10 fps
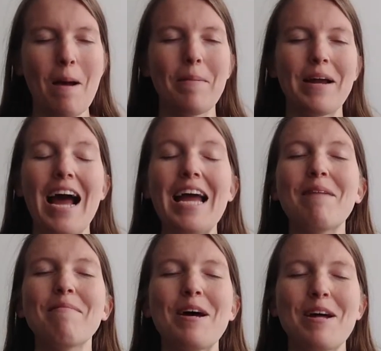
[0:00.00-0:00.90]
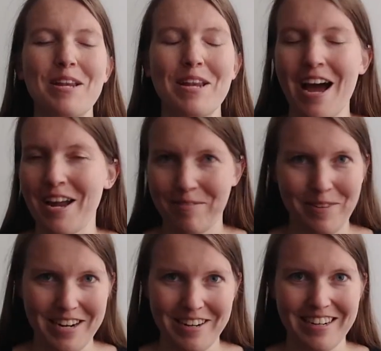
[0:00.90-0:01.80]
but I am not a
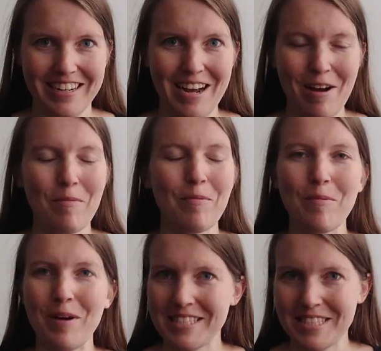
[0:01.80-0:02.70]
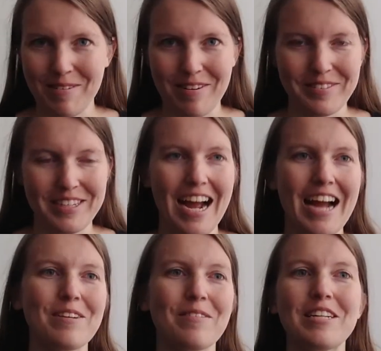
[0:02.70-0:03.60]
reader whatsoever. I
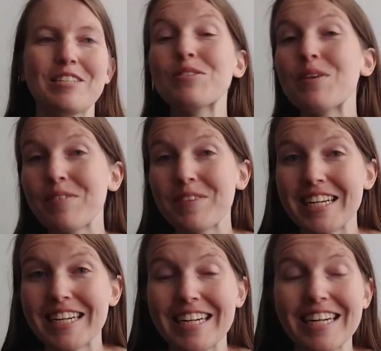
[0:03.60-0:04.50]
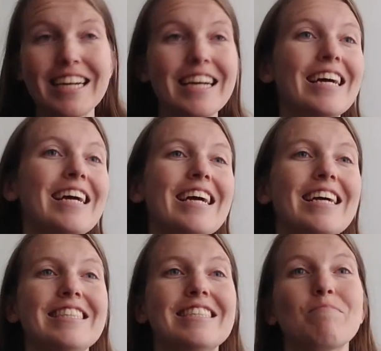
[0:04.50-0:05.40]
don't enjoy reading,
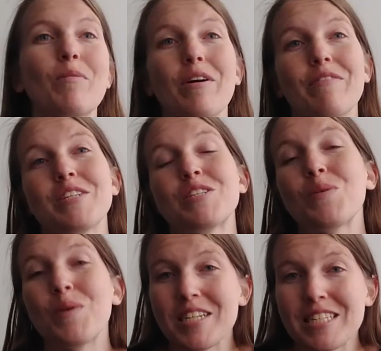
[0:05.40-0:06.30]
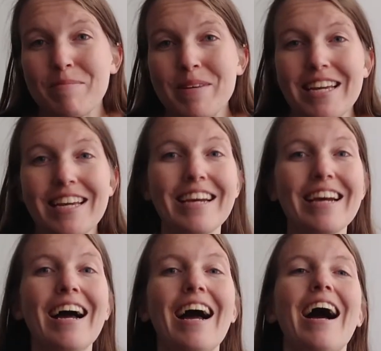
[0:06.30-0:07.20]
it's more of a chore to me.
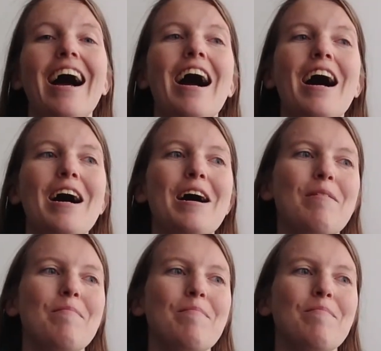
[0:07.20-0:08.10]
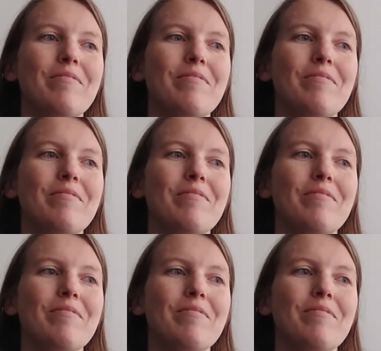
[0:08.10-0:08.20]
Um,